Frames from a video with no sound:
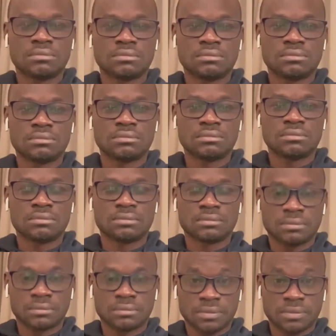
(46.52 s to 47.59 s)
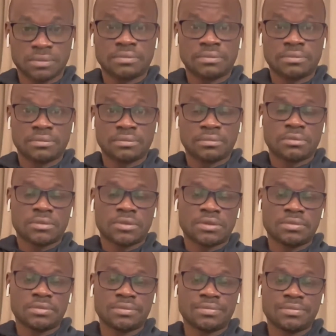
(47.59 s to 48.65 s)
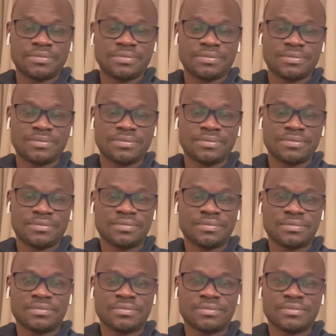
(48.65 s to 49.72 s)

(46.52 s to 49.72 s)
Okeleji joining us all the way from Algiers, Algeria.